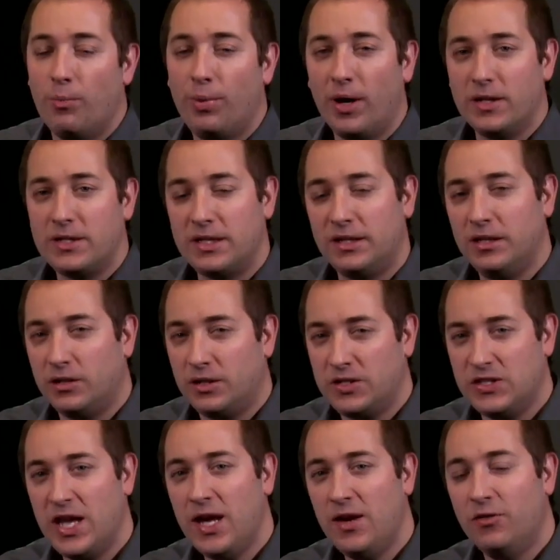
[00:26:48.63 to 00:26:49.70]
but they are
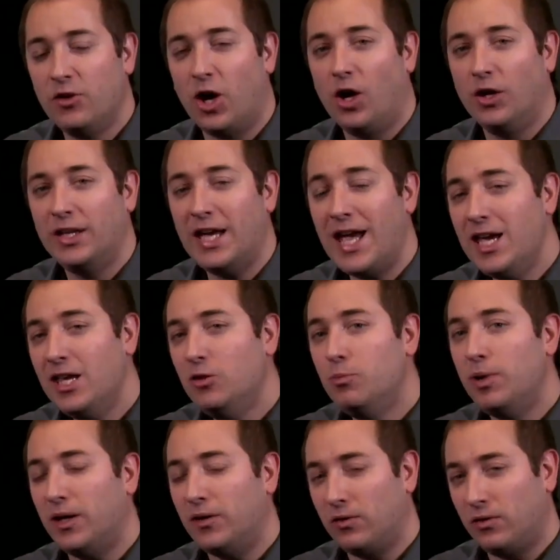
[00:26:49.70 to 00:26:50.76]
saved on
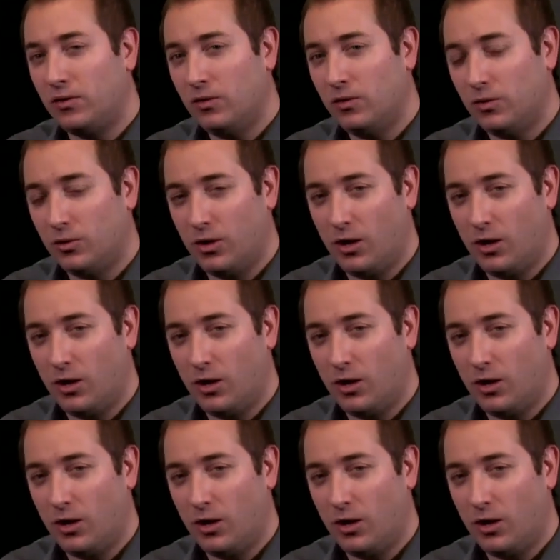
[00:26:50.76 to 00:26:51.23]
8 bits